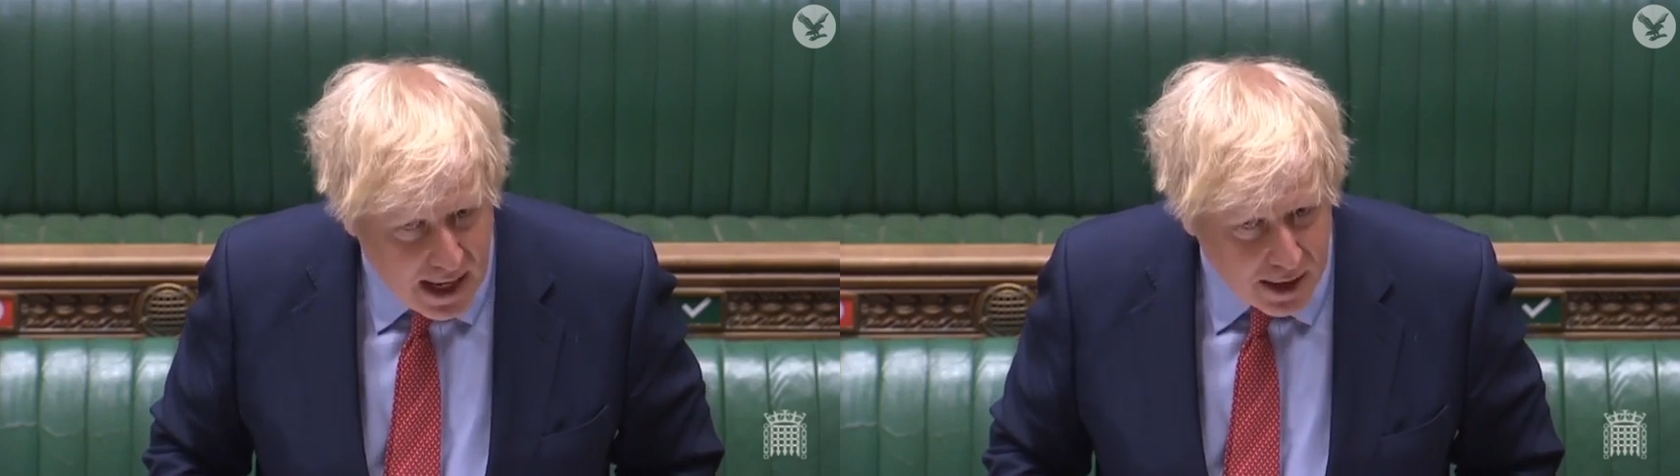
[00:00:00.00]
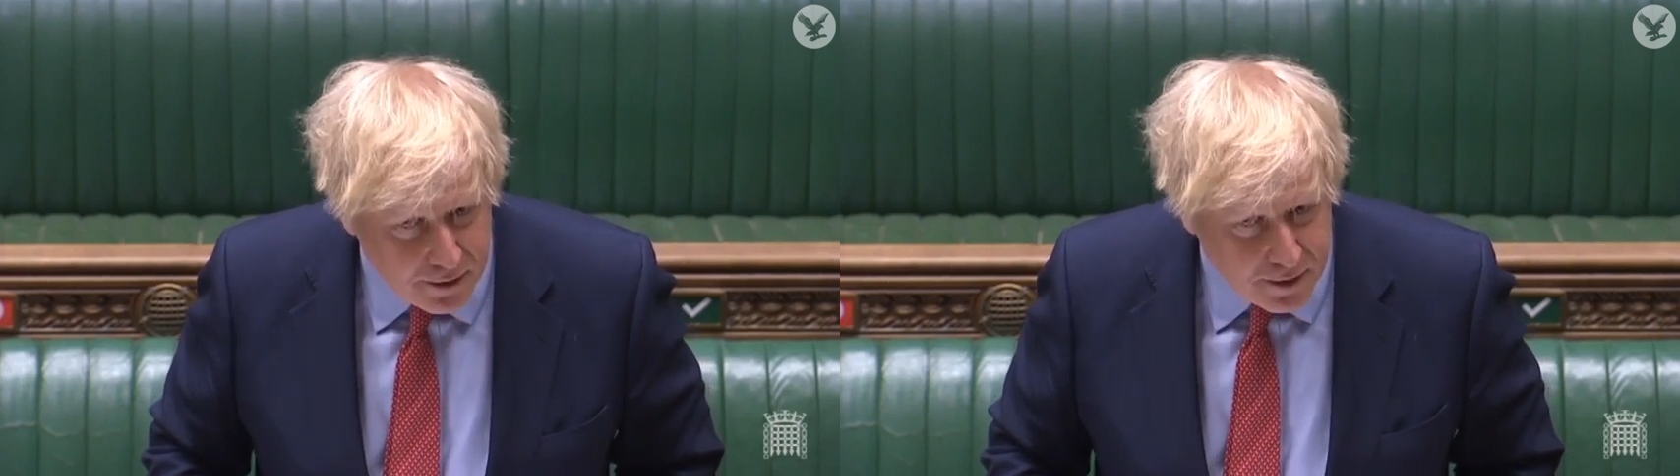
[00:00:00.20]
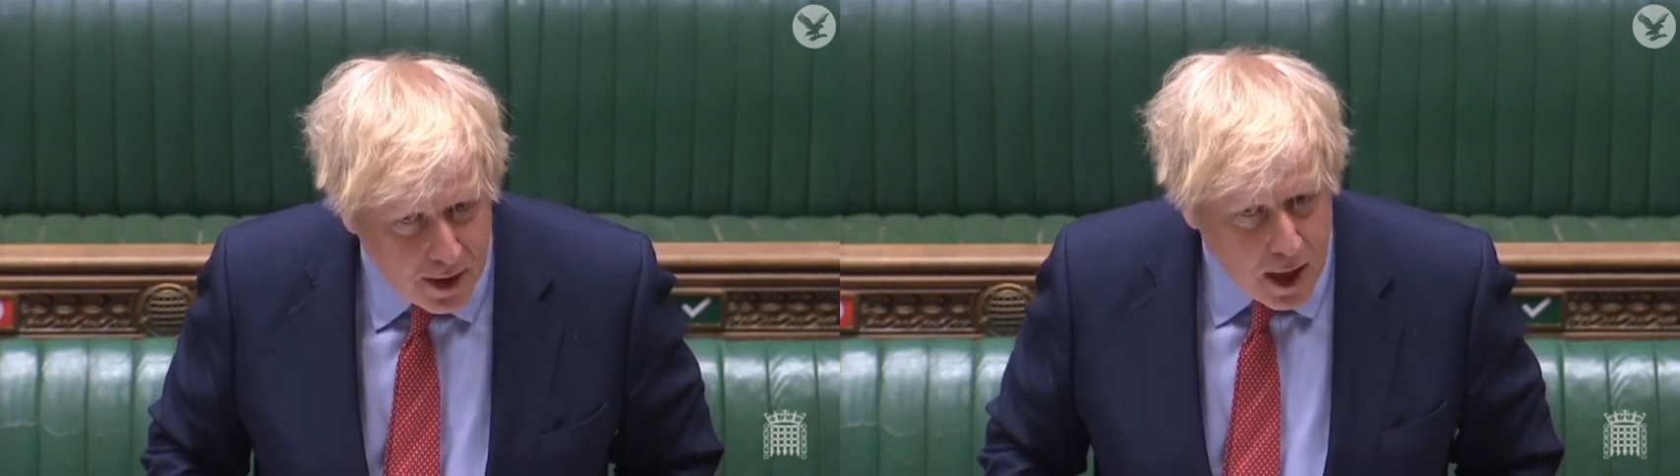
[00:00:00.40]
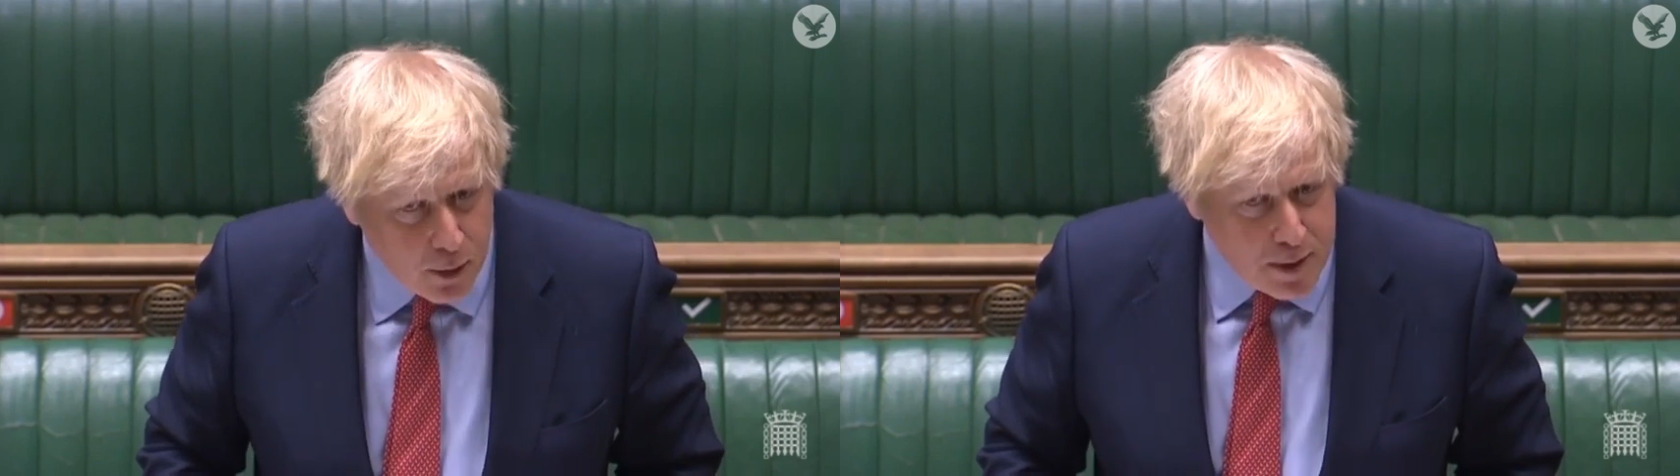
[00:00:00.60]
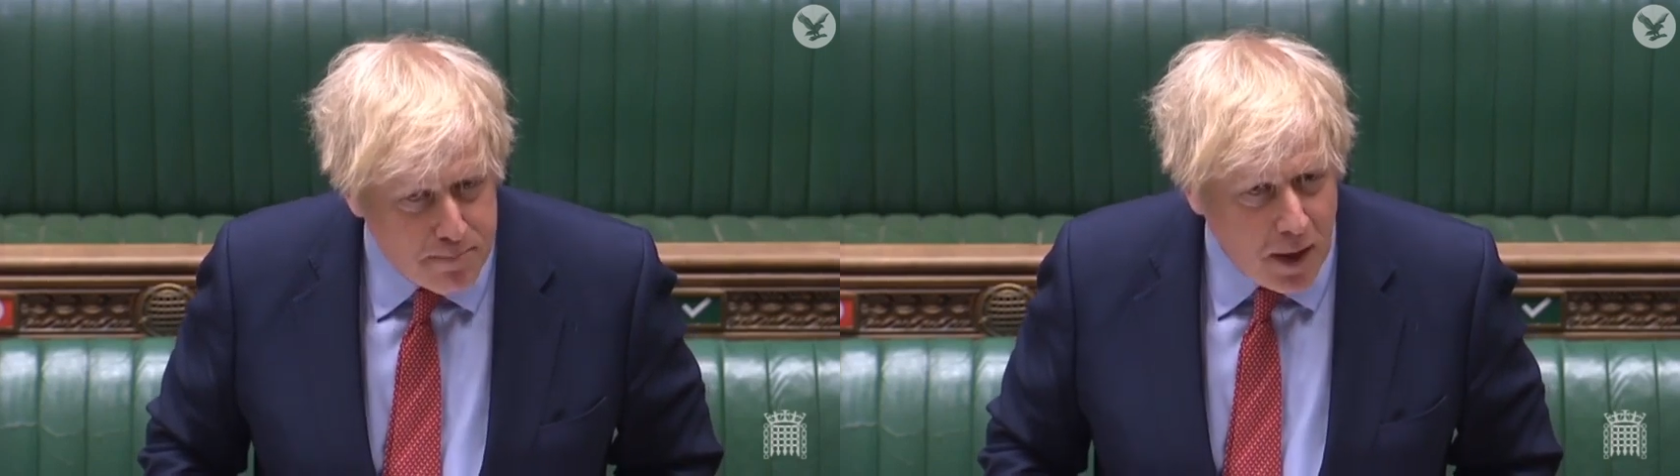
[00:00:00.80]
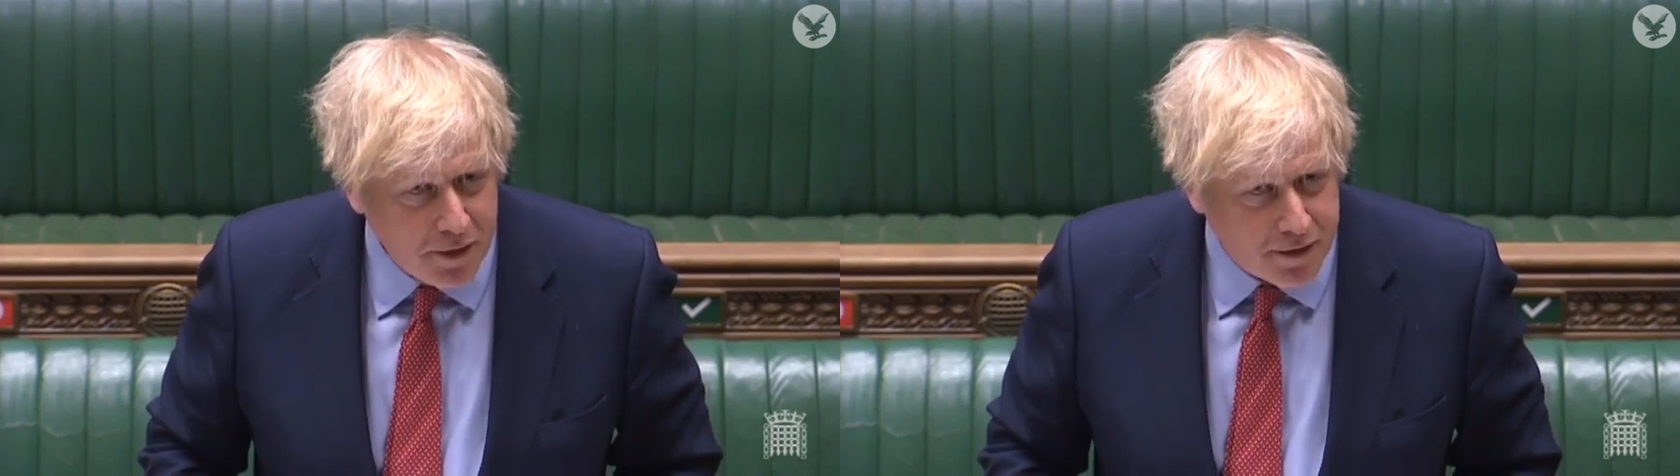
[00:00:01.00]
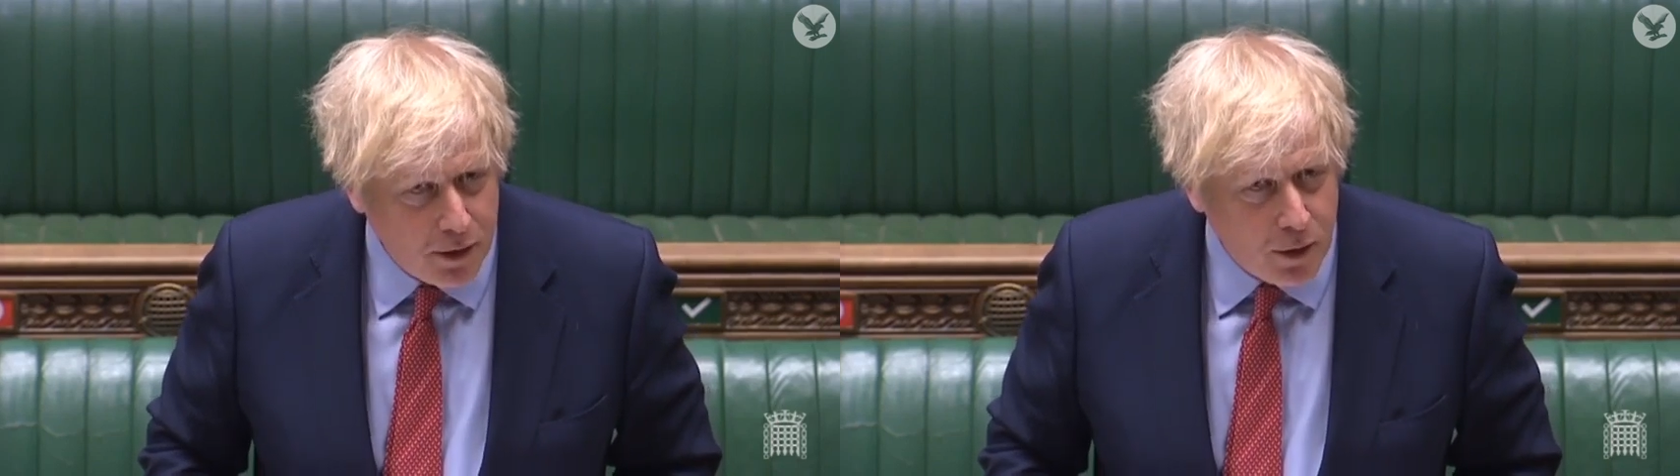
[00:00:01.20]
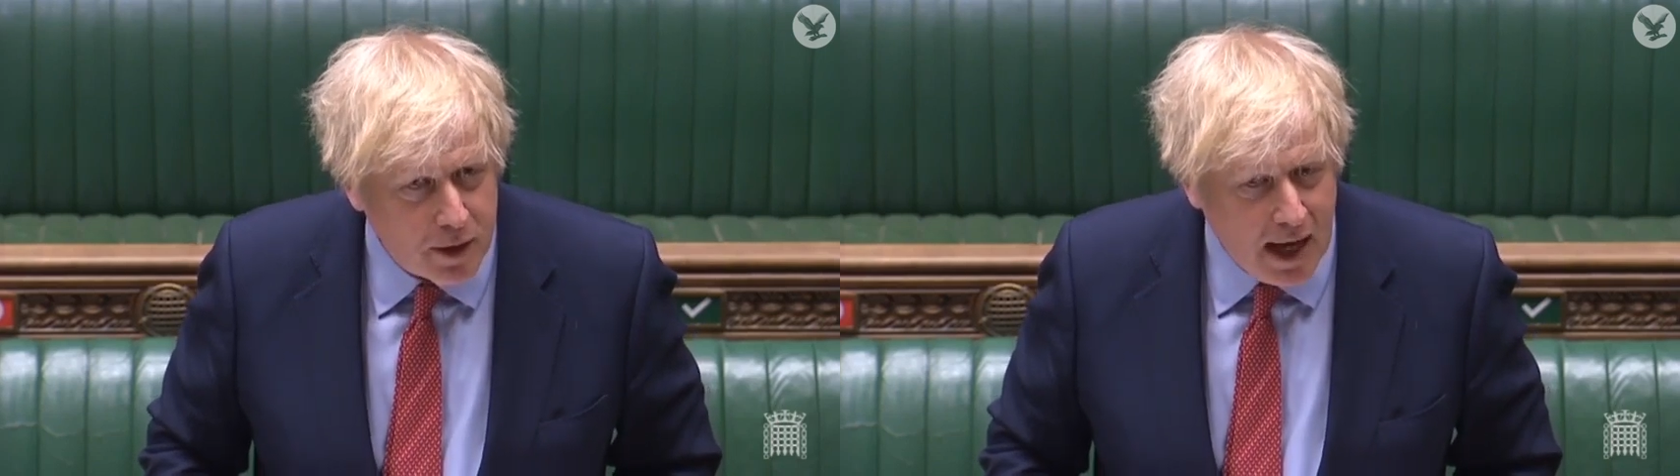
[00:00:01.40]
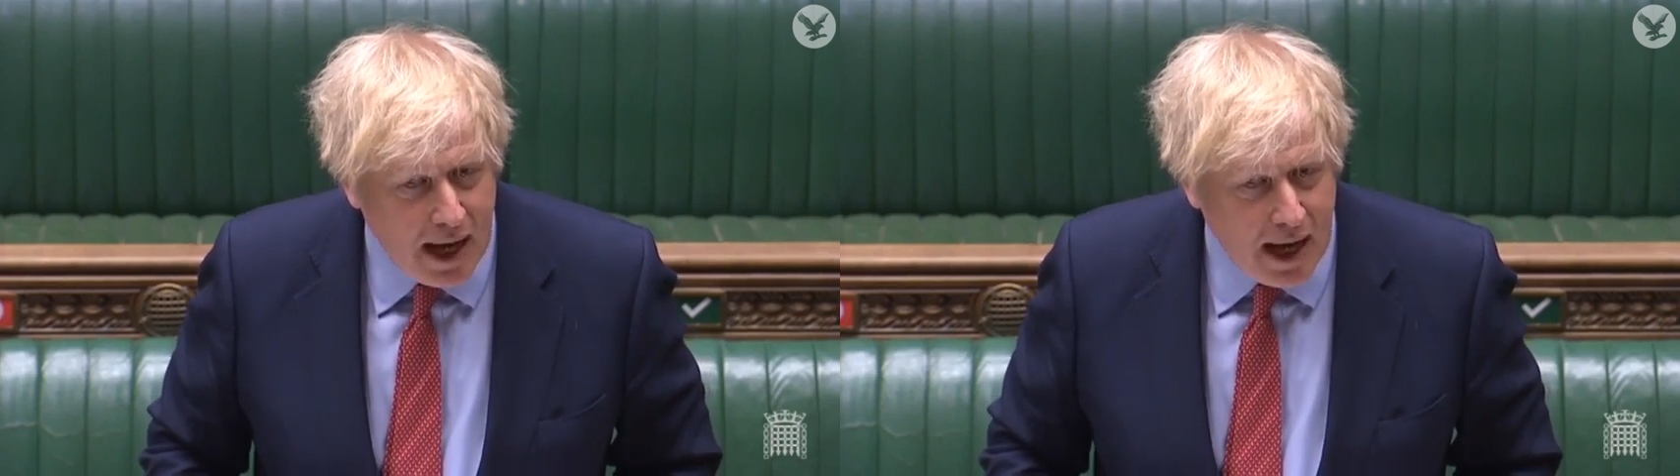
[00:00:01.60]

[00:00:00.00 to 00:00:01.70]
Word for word: hand, we must look